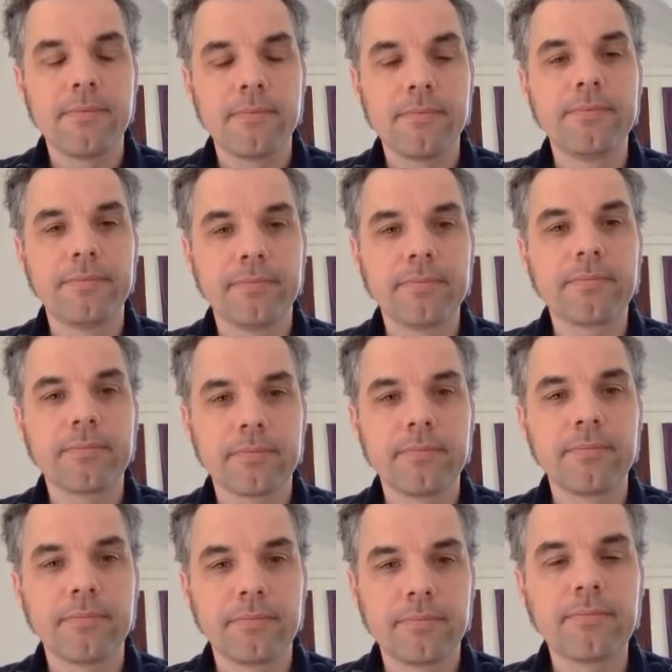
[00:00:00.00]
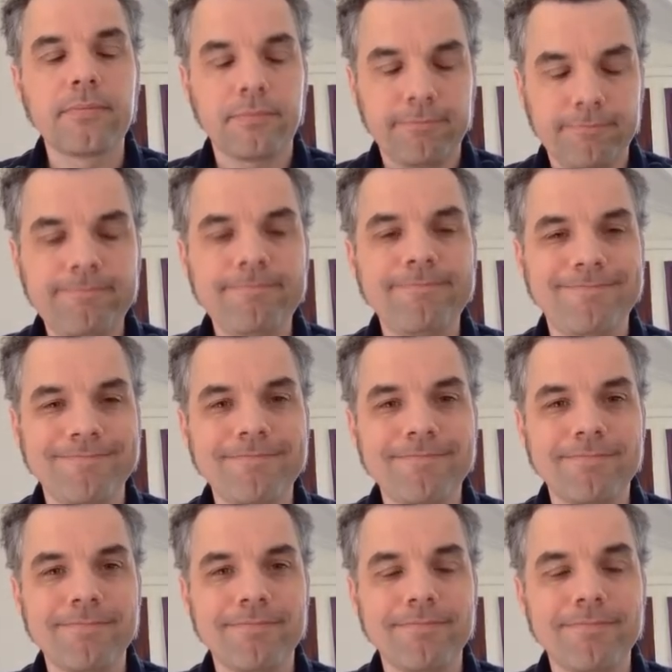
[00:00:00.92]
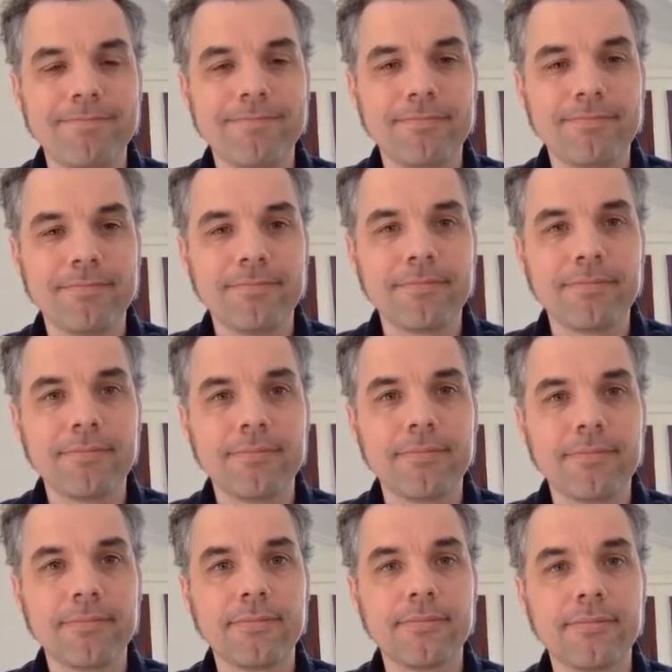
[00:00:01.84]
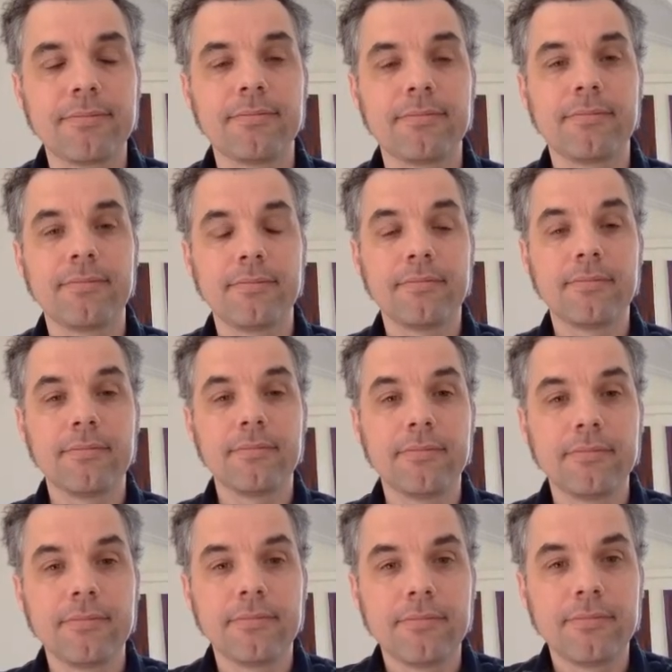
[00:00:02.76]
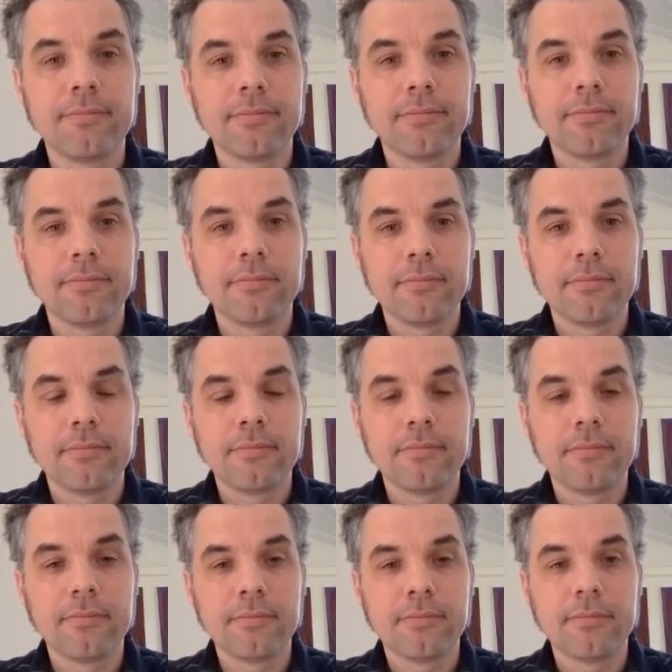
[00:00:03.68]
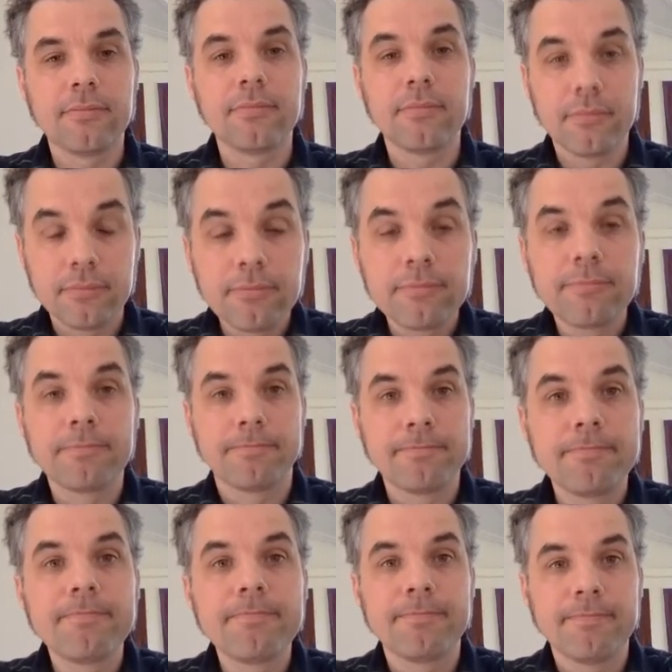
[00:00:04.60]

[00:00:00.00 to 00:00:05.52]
(not speaking)